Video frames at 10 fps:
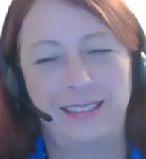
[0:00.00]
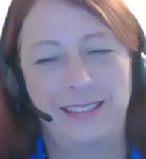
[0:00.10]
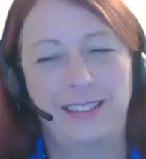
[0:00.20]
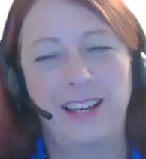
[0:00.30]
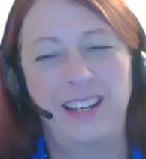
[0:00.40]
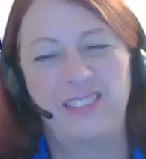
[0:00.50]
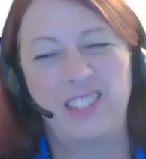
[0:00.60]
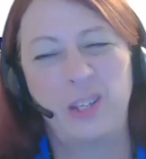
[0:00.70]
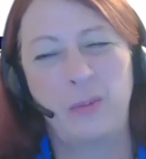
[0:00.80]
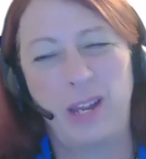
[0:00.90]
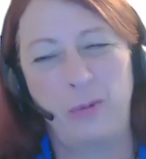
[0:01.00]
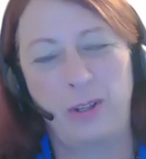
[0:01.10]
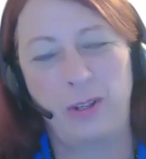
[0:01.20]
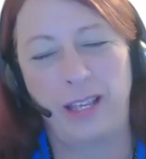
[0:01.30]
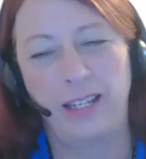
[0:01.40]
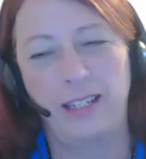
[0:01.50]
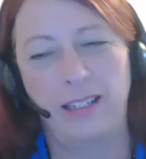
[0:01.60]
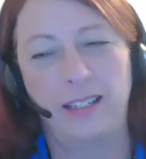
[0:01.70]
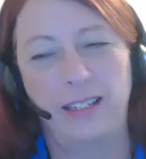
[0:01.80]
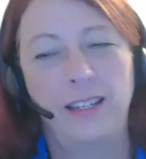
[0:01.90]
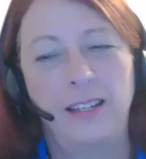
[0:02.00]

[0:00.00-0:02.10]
They're kind Good. of semi related. All